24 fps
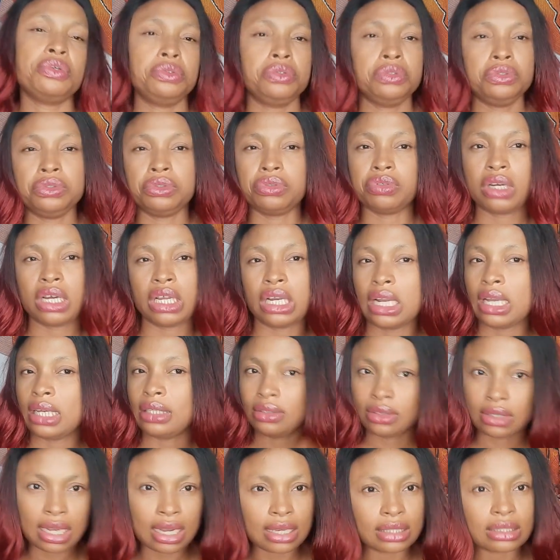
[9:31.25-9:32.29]
not do it
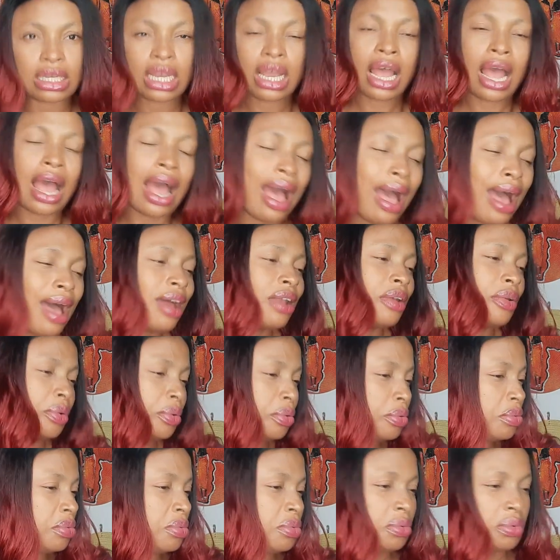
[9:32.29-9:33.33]
like that, ah
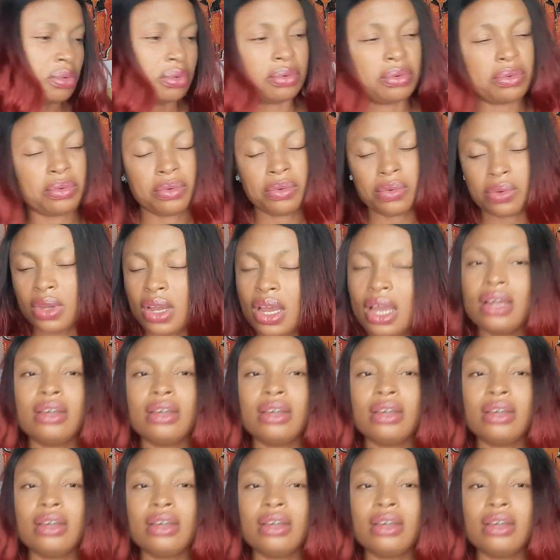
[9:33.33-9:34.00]
no.